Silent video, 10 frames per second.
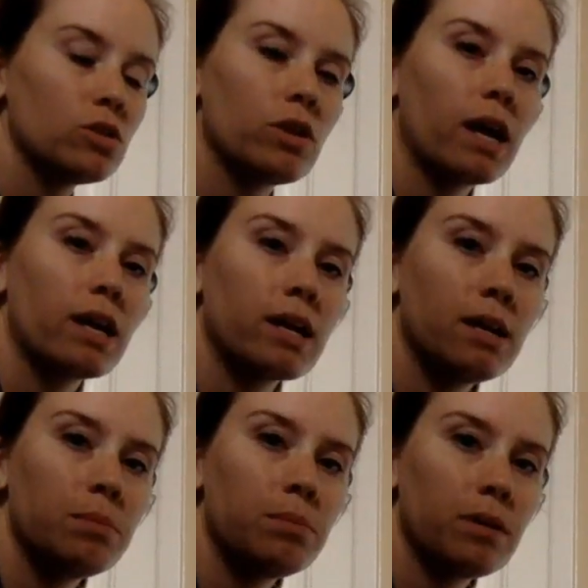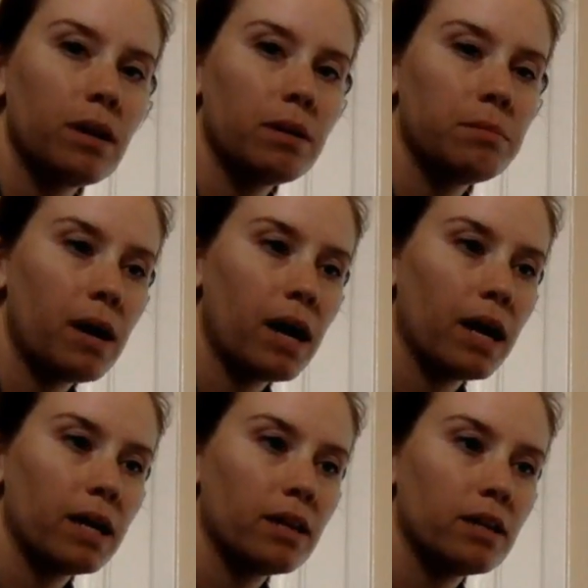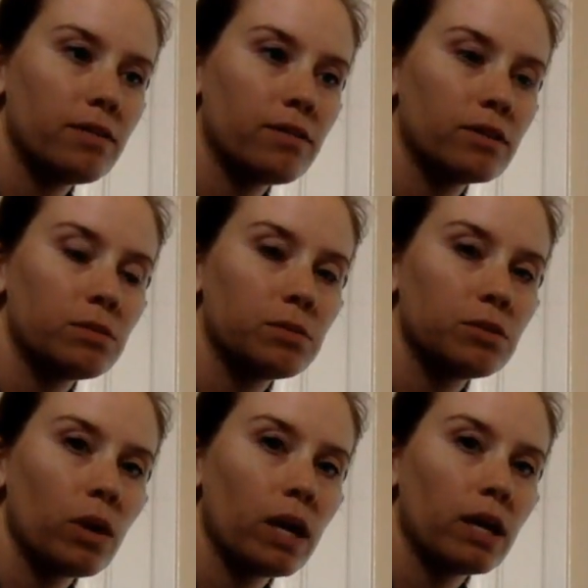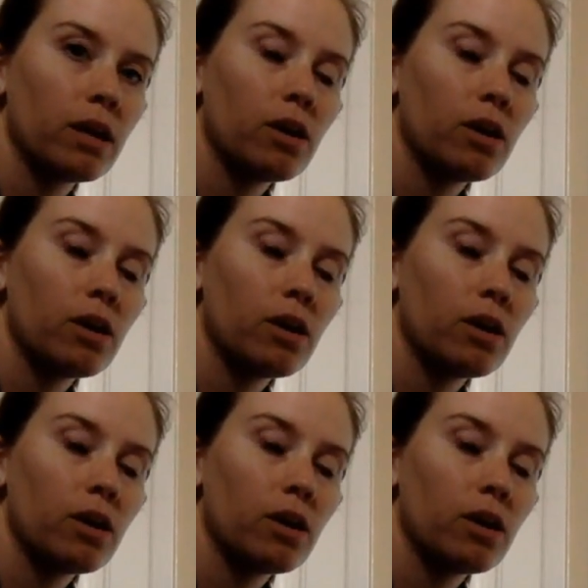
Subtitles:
you got to keep in mind the difference between